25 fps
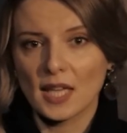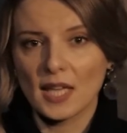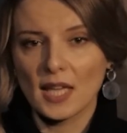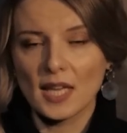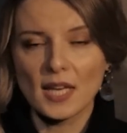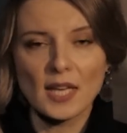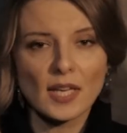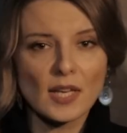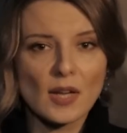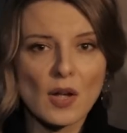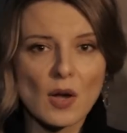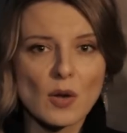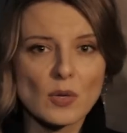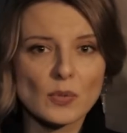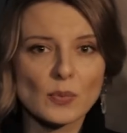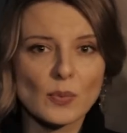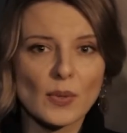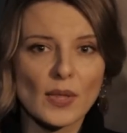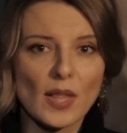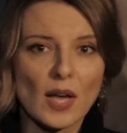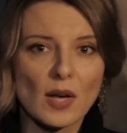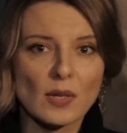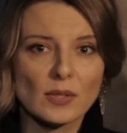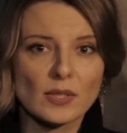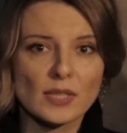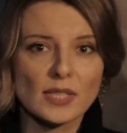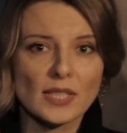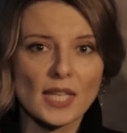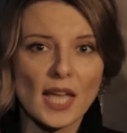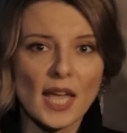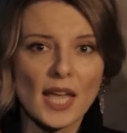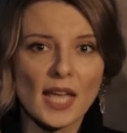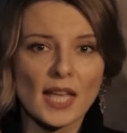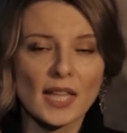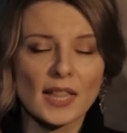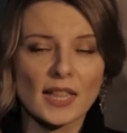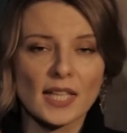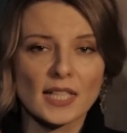And it goes without
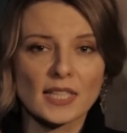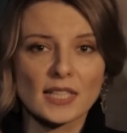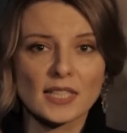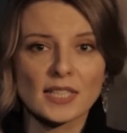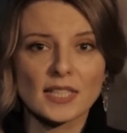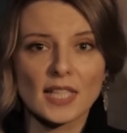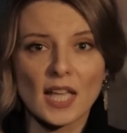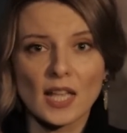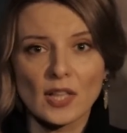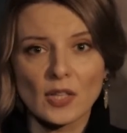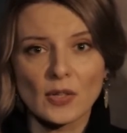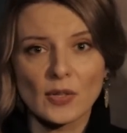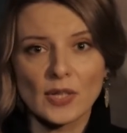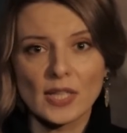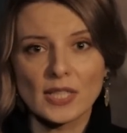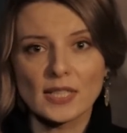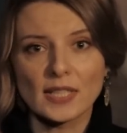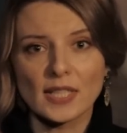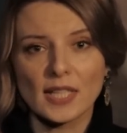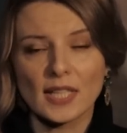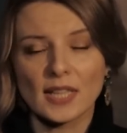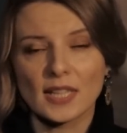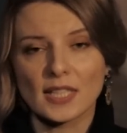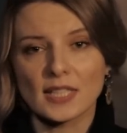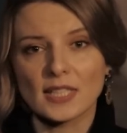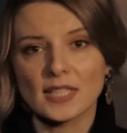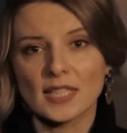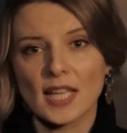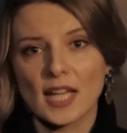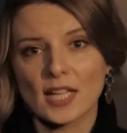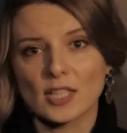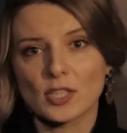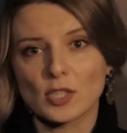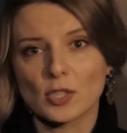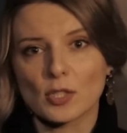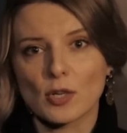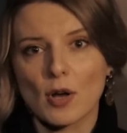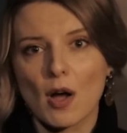saying that salaries in the
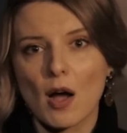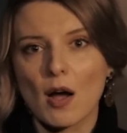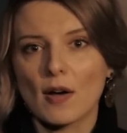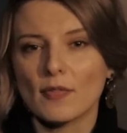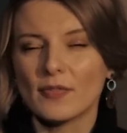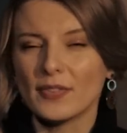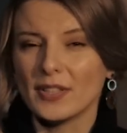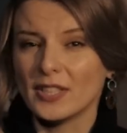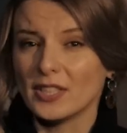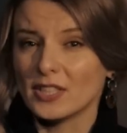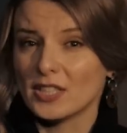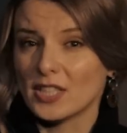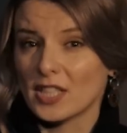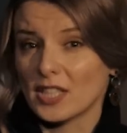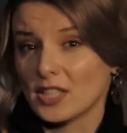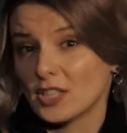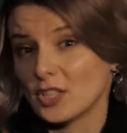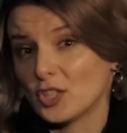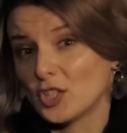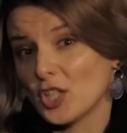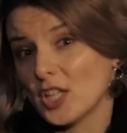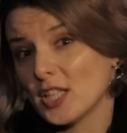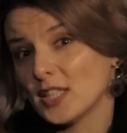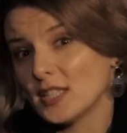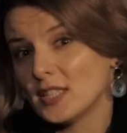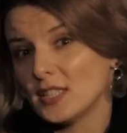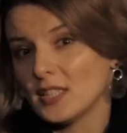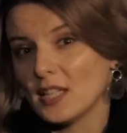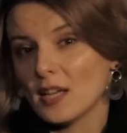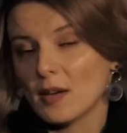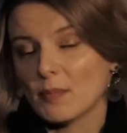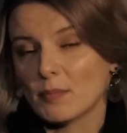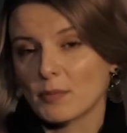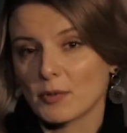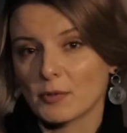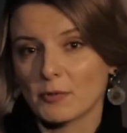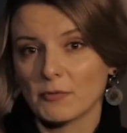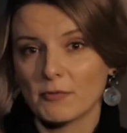sector of
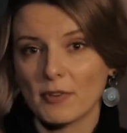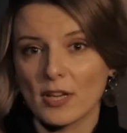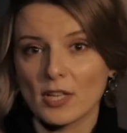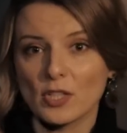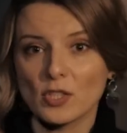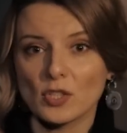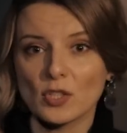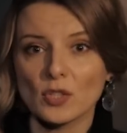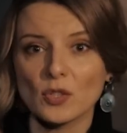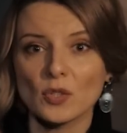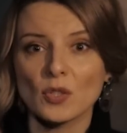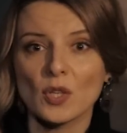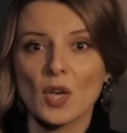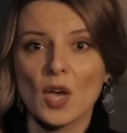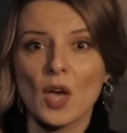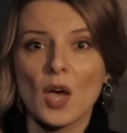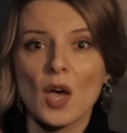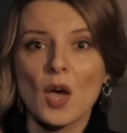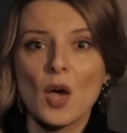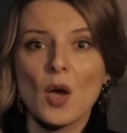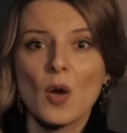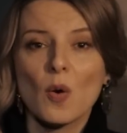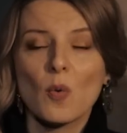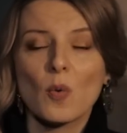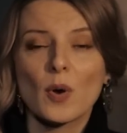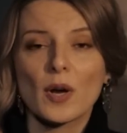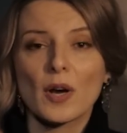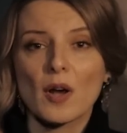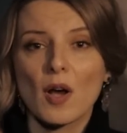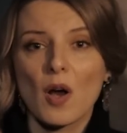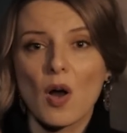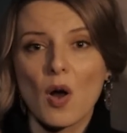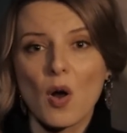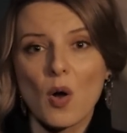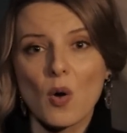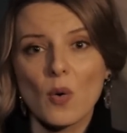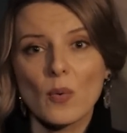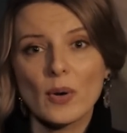intelligentsia professions were
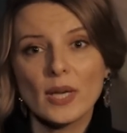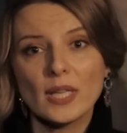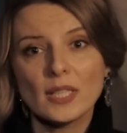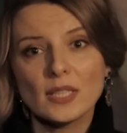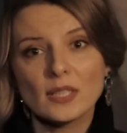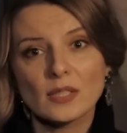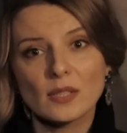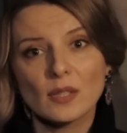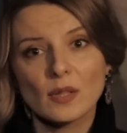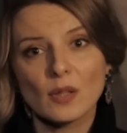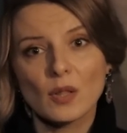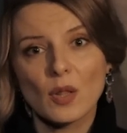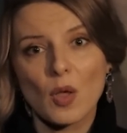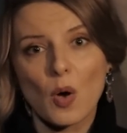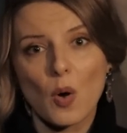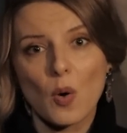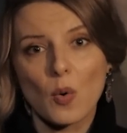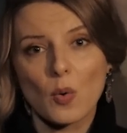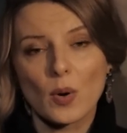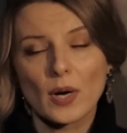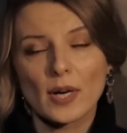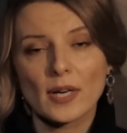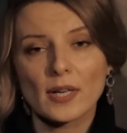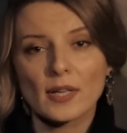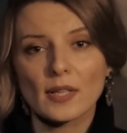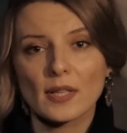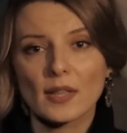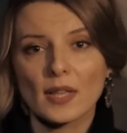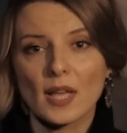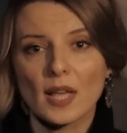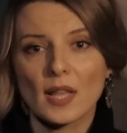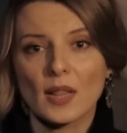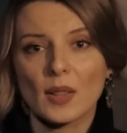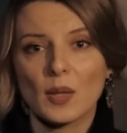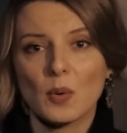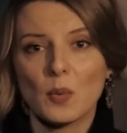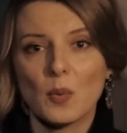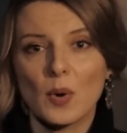always lower
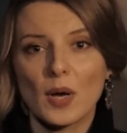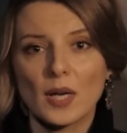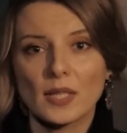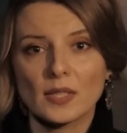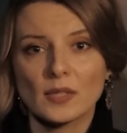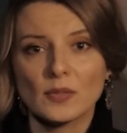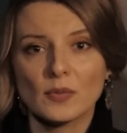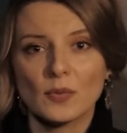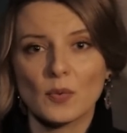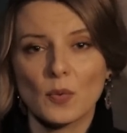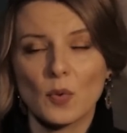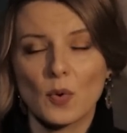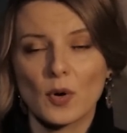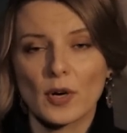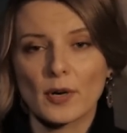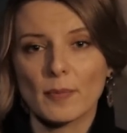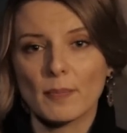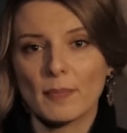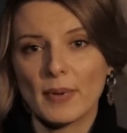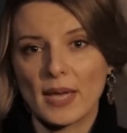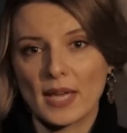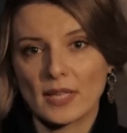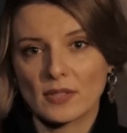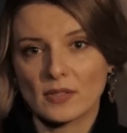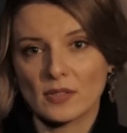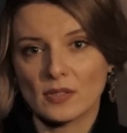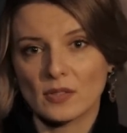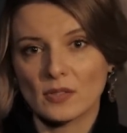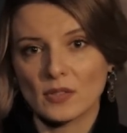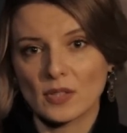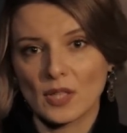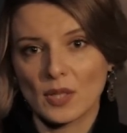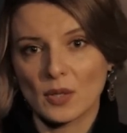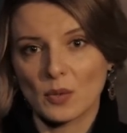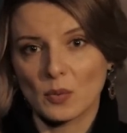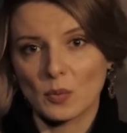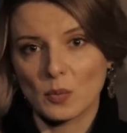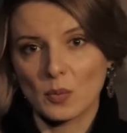than the ones for peasants
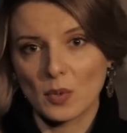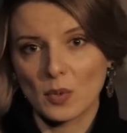and